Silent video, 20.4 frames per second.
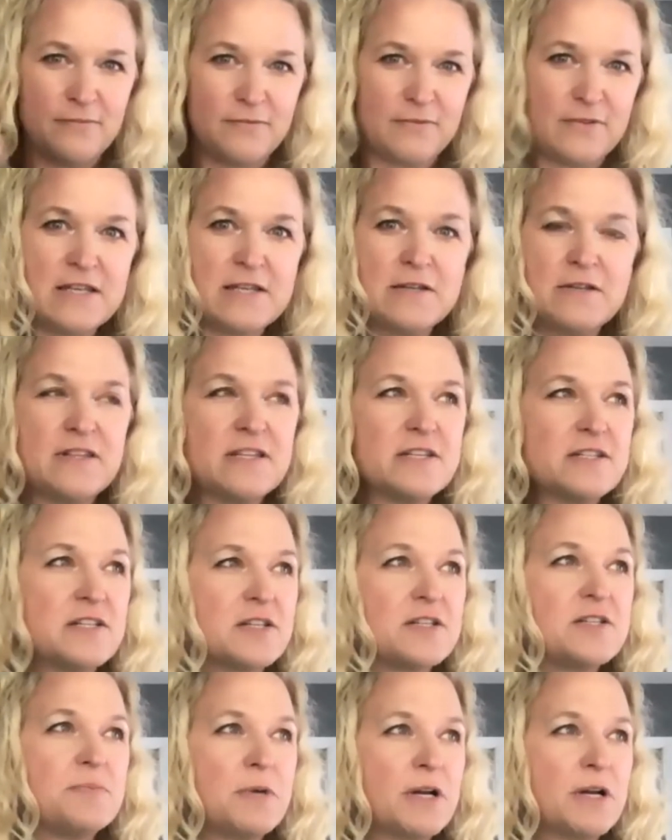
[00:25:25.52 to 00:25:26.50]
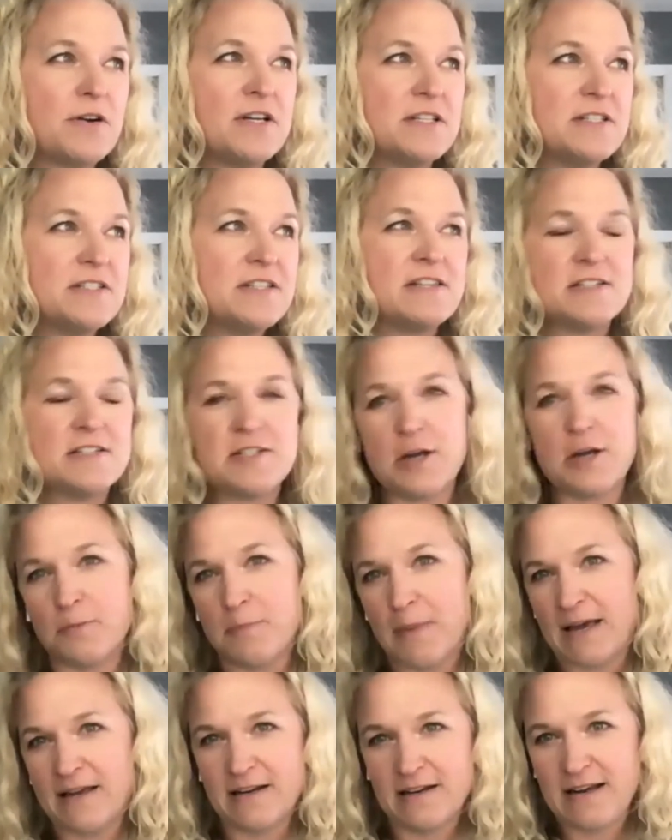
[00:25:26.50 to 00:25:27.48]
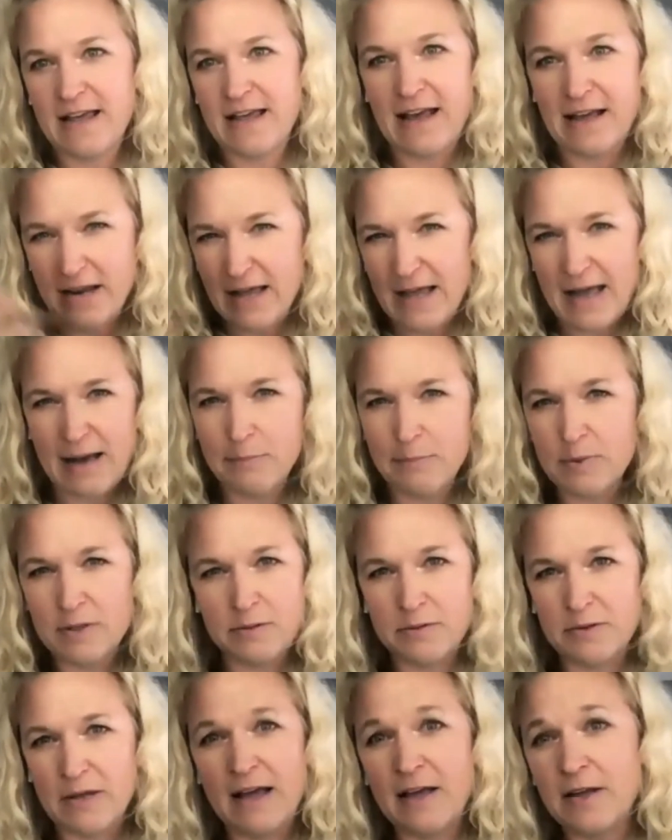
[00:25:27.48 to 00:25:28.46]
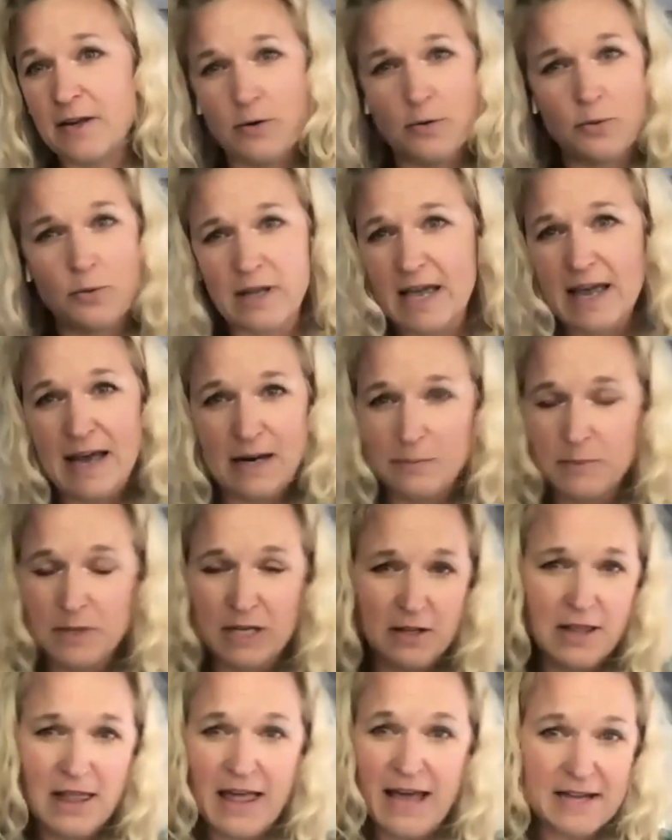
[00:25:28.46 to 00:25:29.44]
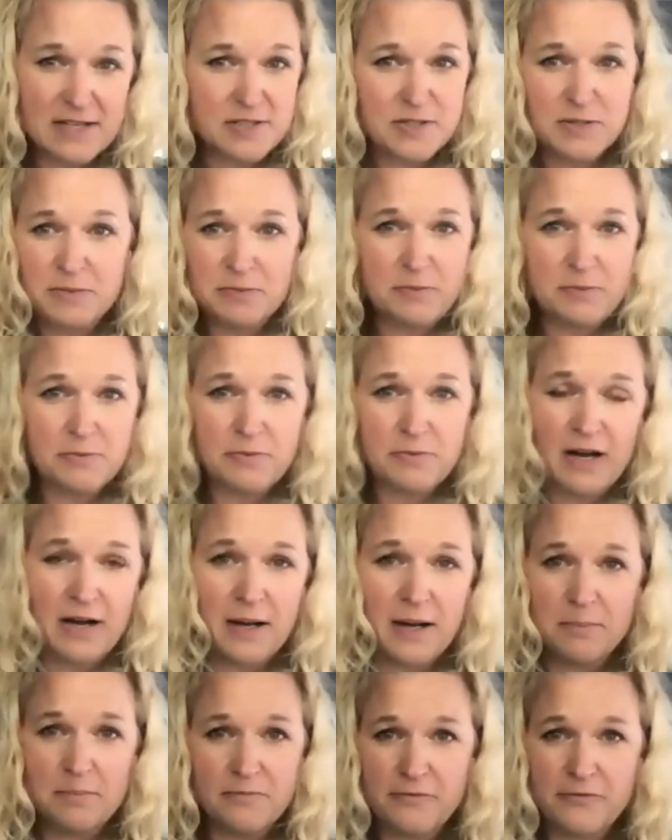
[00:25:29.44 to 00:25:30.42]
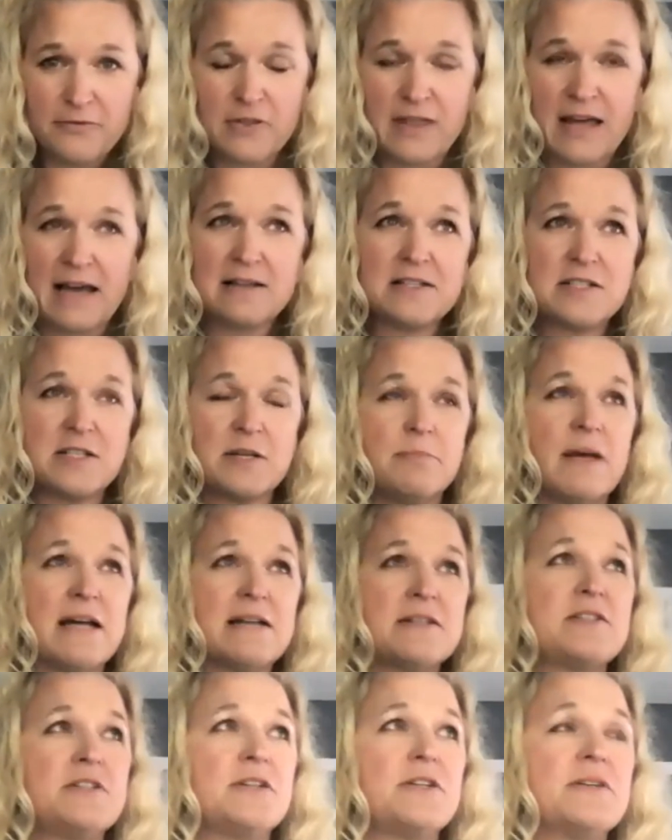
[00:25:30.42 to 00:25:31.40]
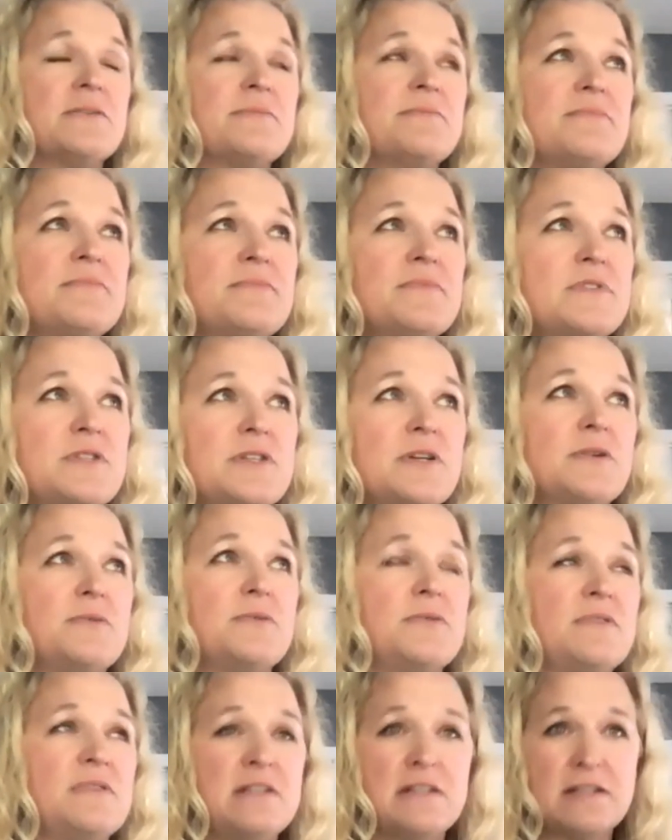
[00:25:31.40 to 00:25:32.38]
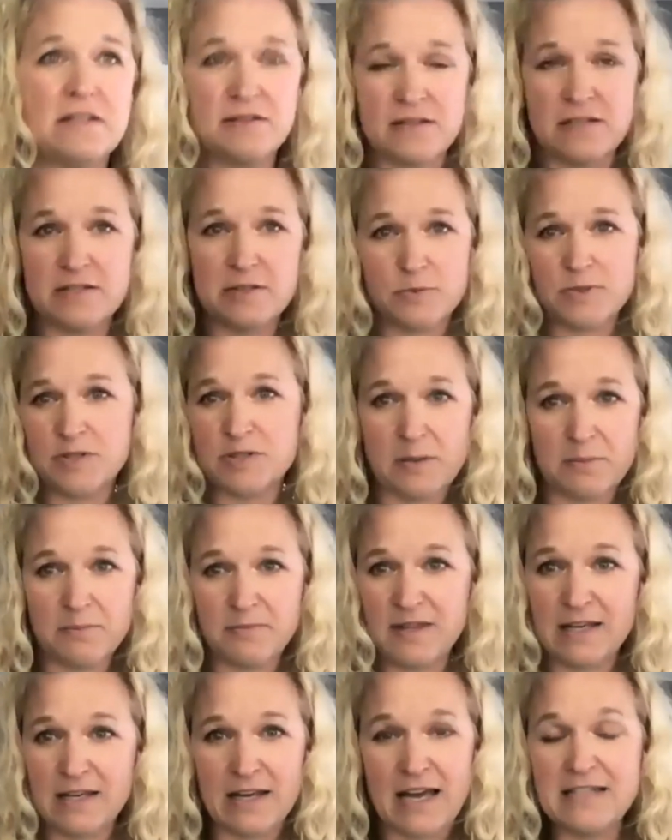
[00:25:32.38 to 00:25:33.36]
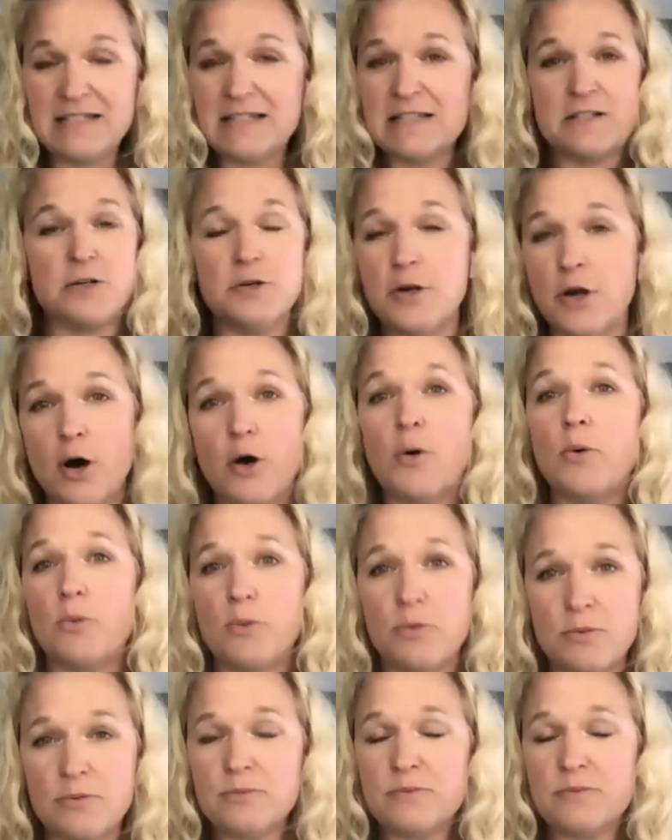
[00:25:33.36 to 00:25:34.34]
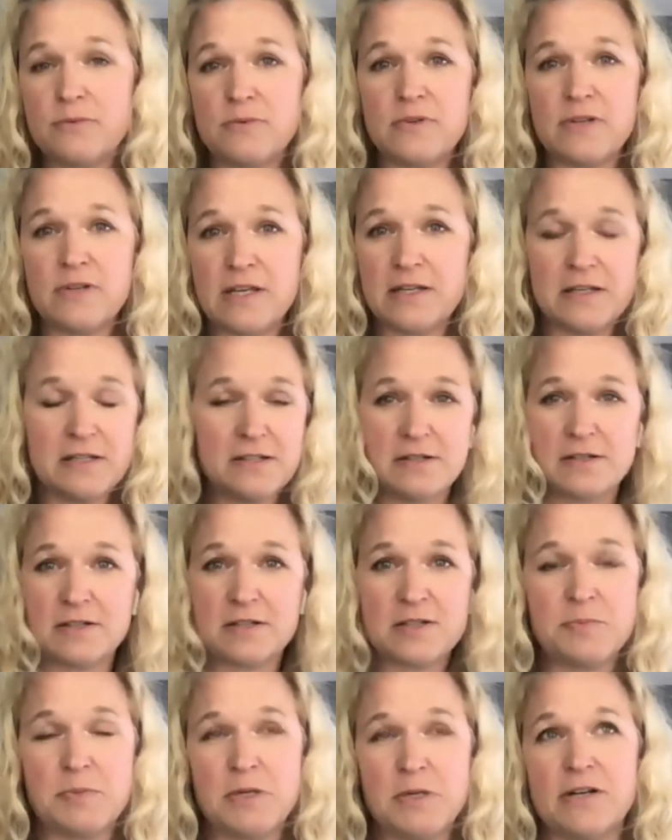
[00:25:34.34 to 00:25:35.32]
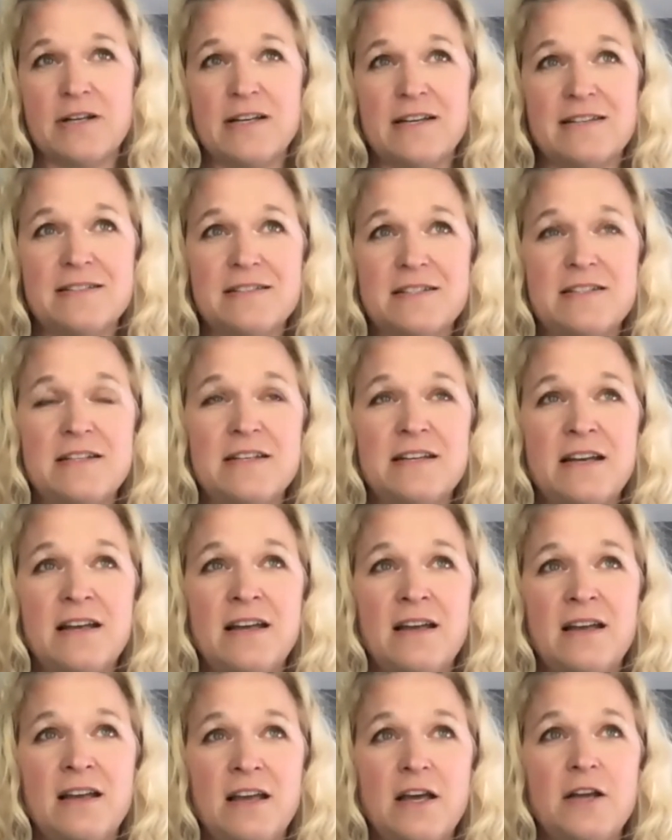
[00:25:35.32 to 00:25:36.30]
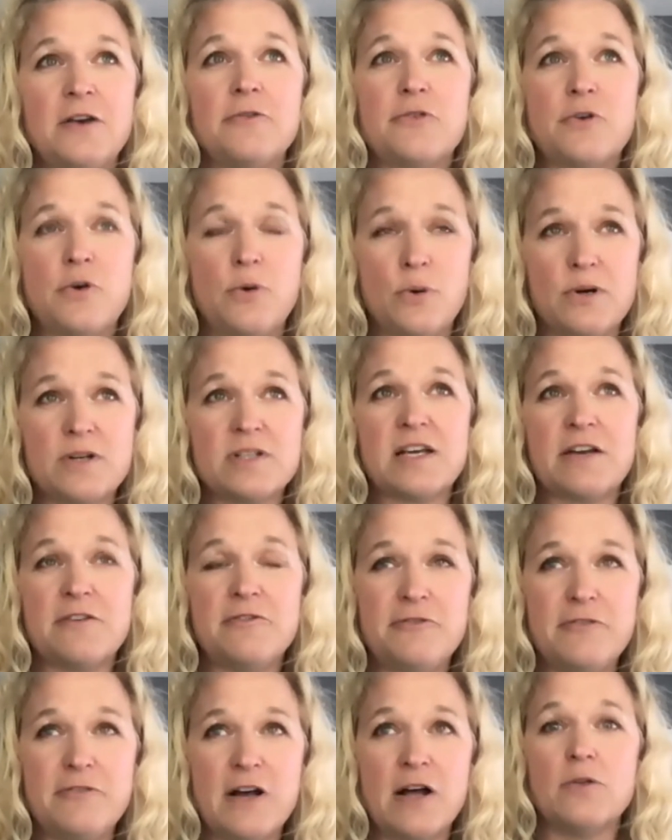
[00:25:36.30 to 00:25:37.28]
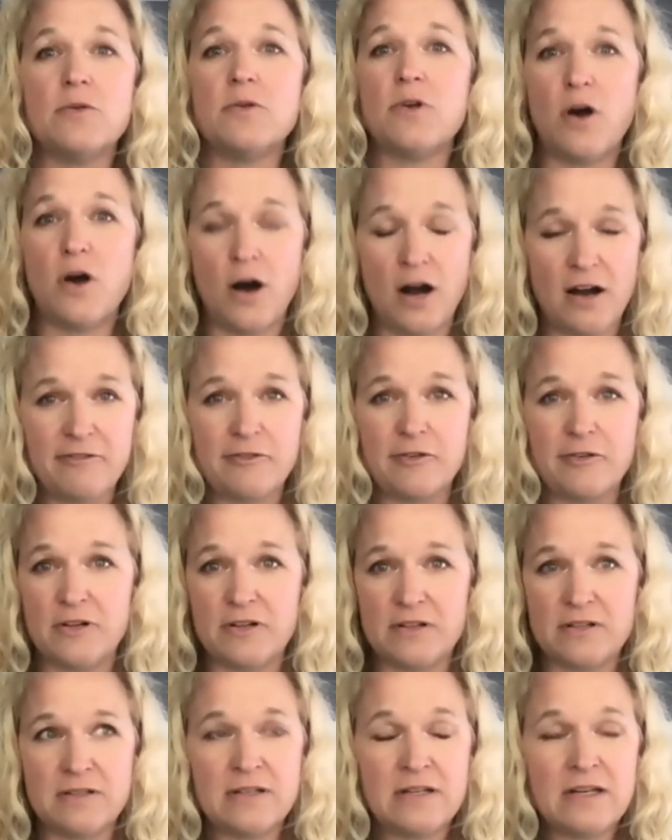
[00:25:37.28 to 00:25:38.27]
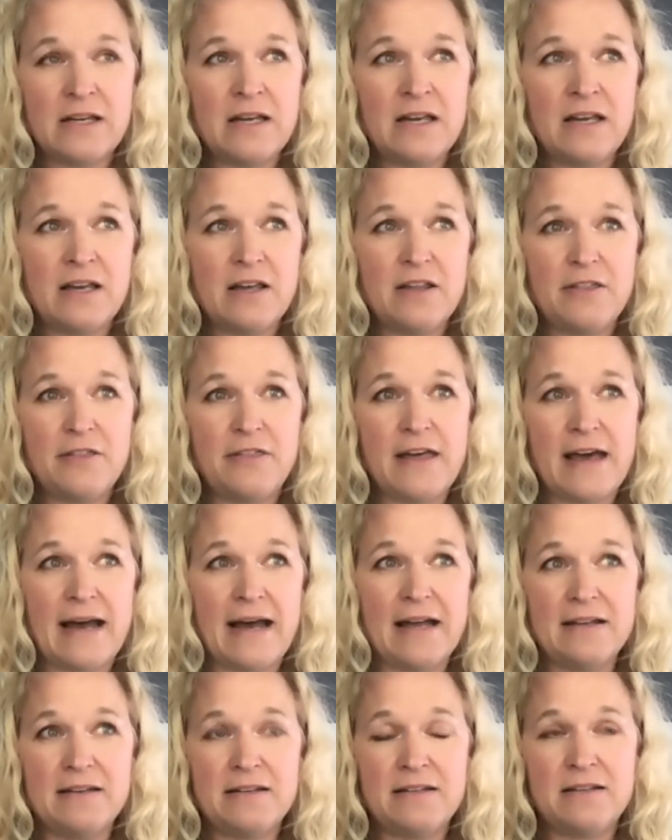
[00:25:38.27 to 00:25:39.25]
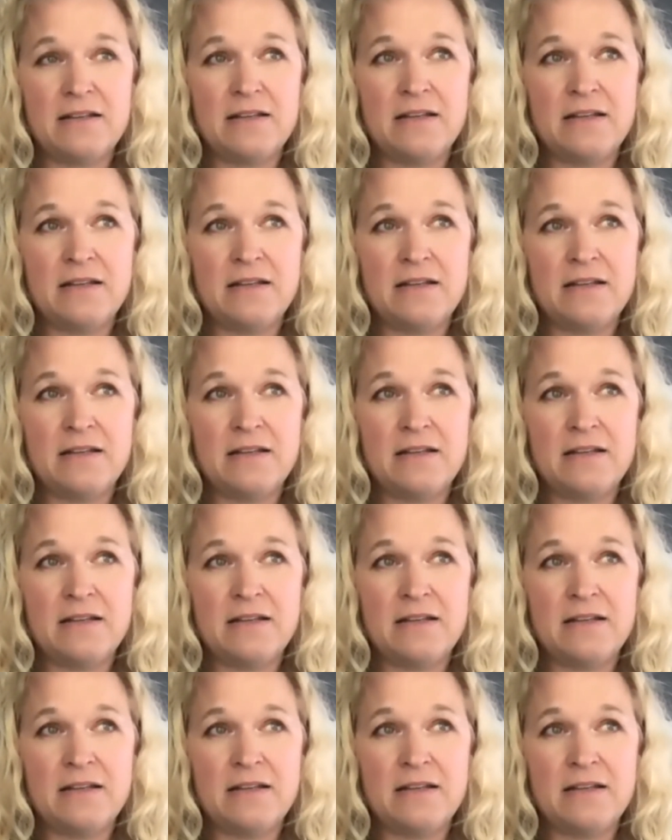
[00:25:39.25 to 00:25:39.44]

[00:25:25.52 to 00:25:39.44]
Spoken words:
This experience this young man had happened. I had only had him in class for that semester. So this was something I didn't know he had experienced. And of course, I felt awful that